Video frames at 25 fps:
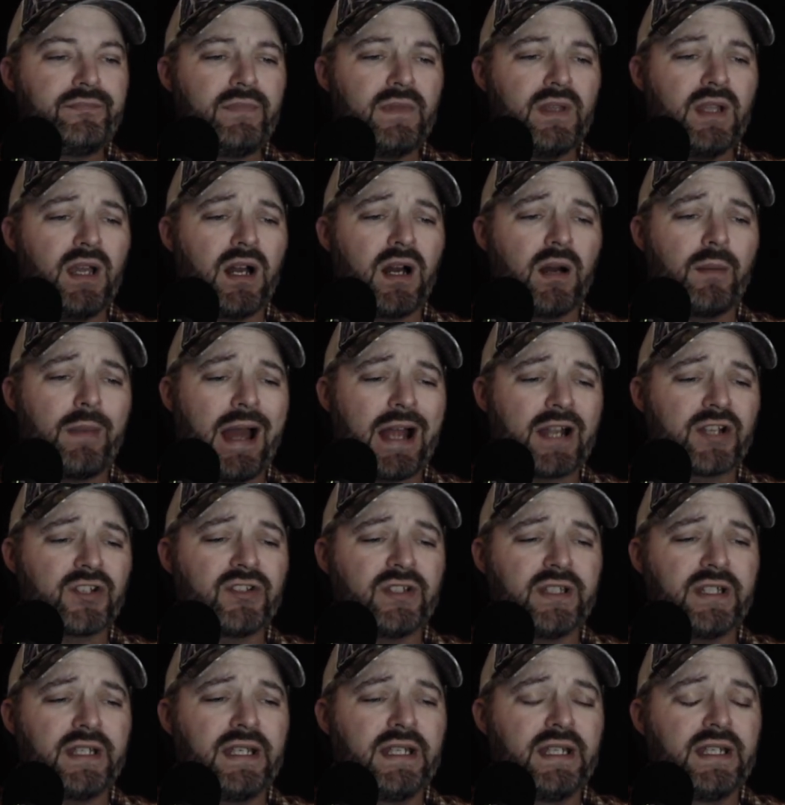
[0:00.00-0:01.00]

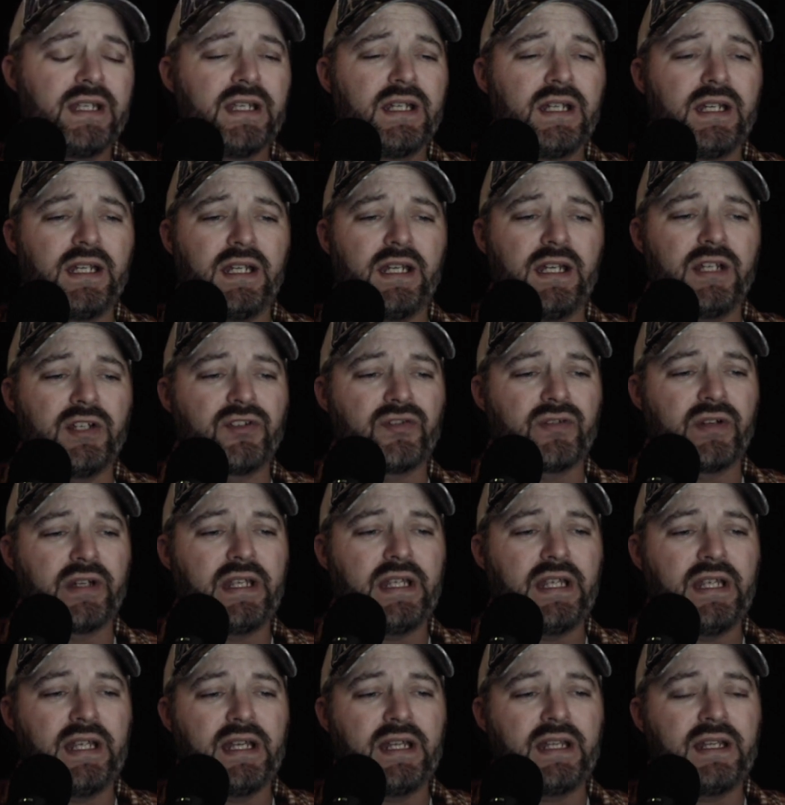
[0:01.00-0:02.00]
Actually, in
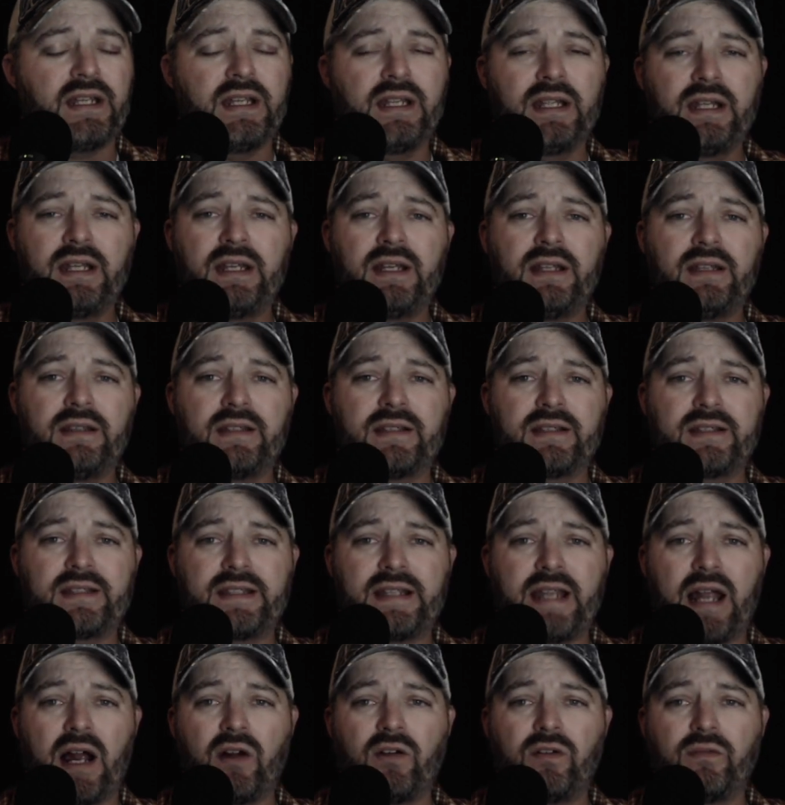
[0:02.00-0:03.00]
drinking it, the
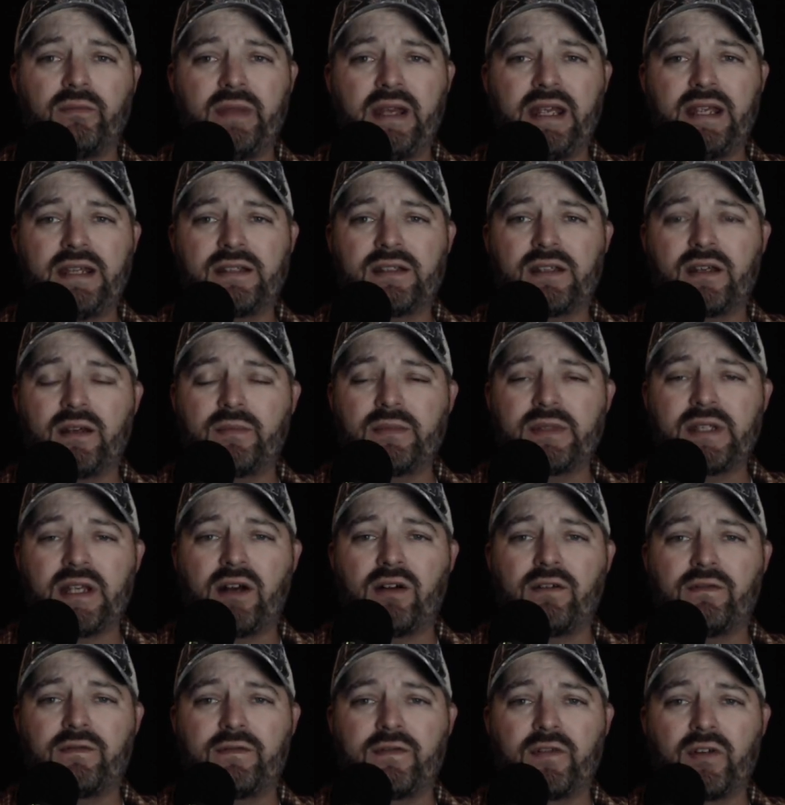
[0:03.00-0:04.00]
stout base comes
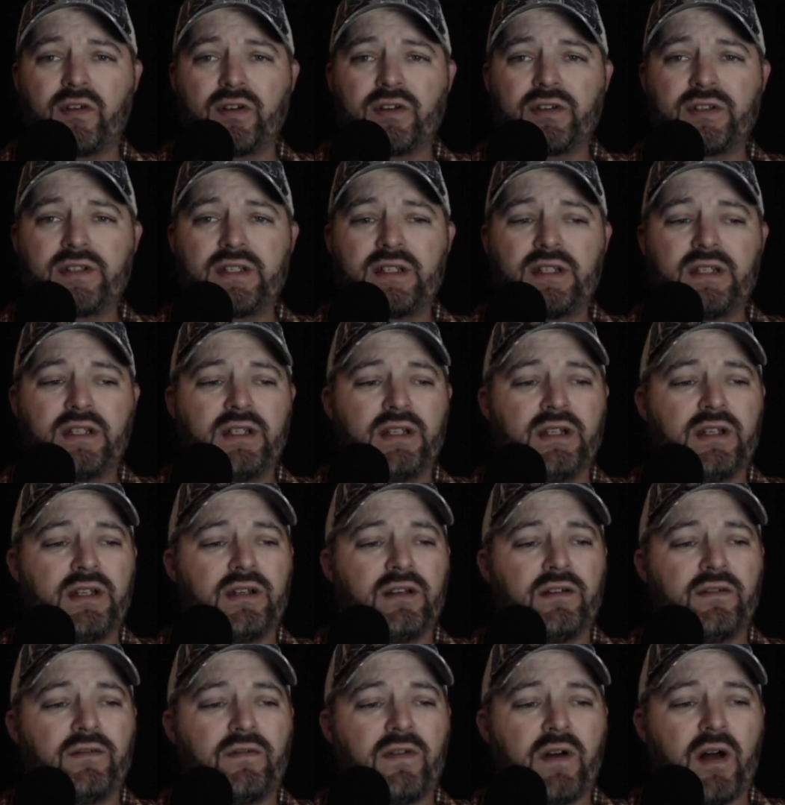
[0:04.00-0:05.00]
out first.
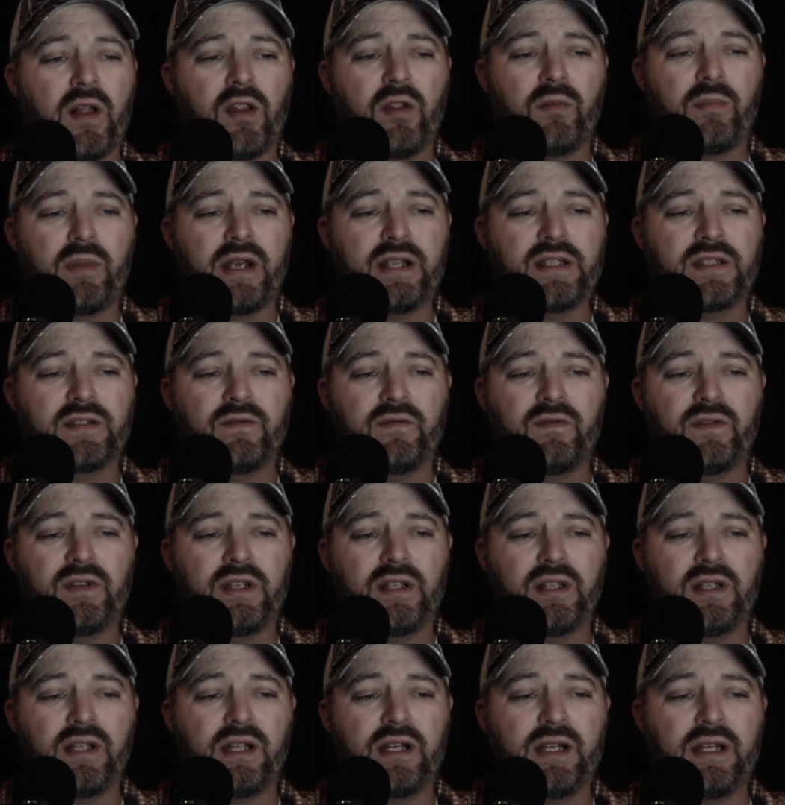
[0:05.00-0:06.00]
followed by some
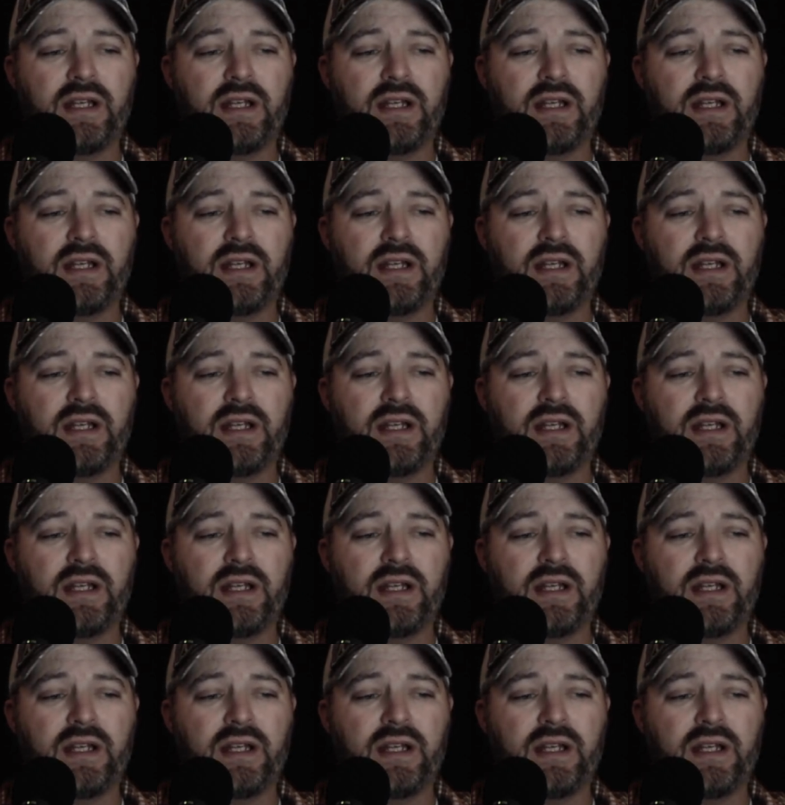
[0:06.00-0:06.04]
vanilla,